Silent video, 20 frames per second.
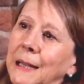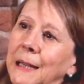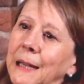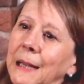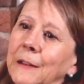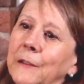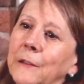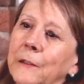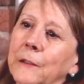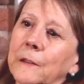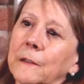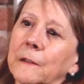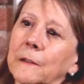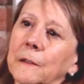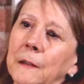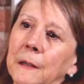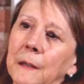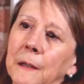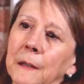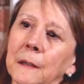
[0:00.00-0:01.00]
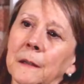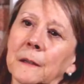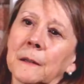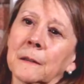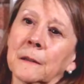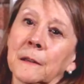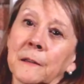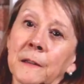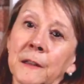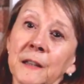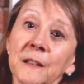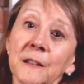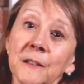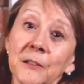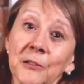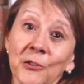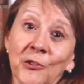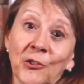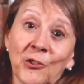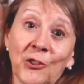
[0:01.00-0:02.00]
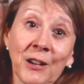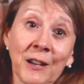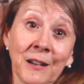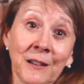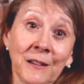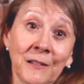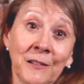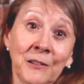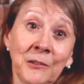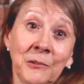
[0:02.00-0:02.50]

it's the thing to understand is